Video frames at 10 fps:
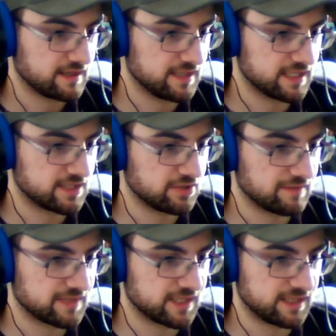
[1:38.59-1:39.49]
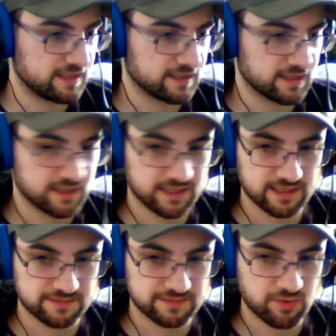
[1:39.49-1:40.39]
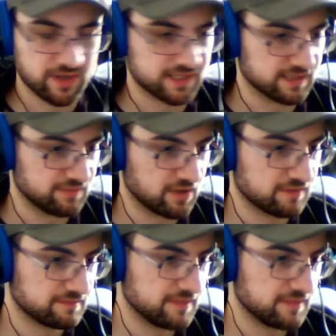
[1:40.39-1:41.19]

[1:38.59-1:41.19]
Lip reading: These two empty little squares at the bottom